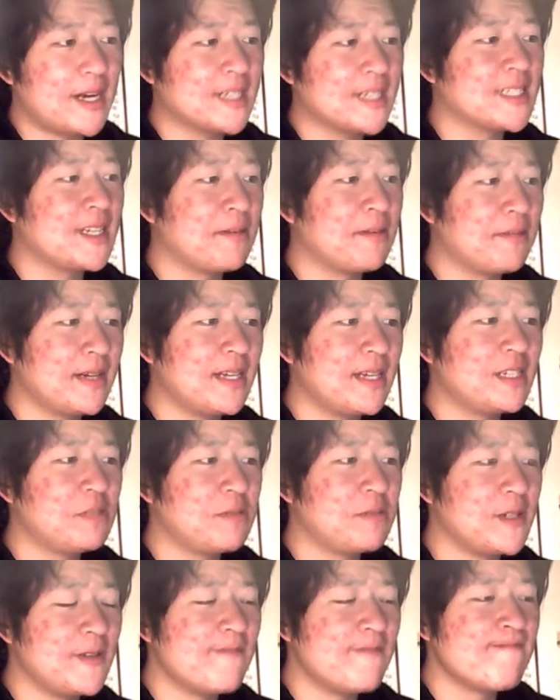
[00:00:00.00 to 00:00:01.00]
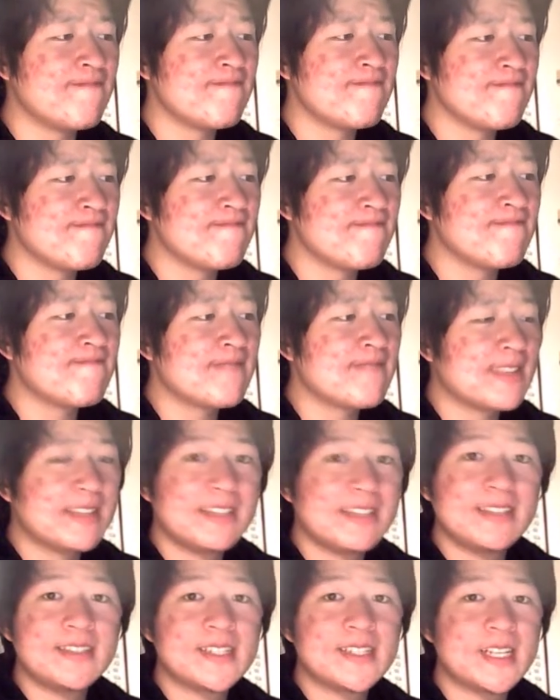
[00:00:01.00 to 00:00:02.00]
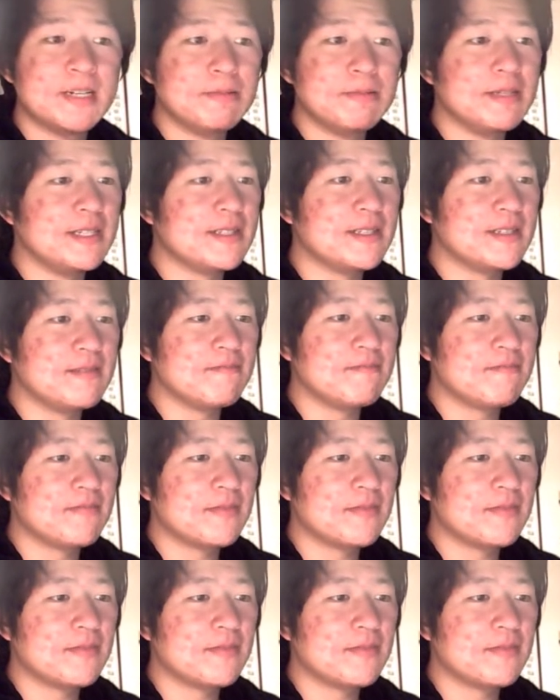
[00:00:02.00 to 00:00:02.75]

maxed out my HP. It's gonna be easy.